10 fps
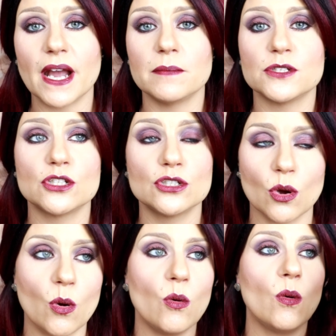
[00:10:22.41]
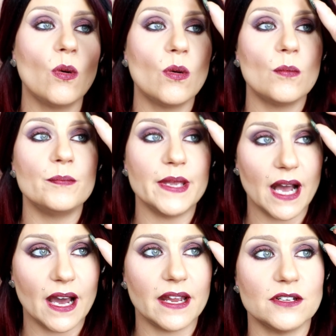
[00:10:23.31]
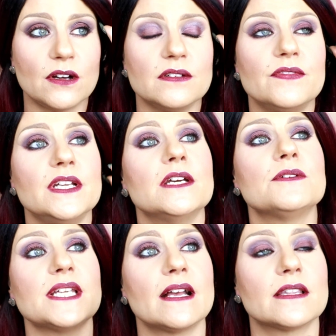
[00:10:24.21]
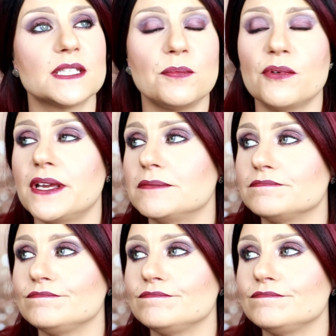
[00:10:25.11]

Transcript: I am so behind on videos at this point.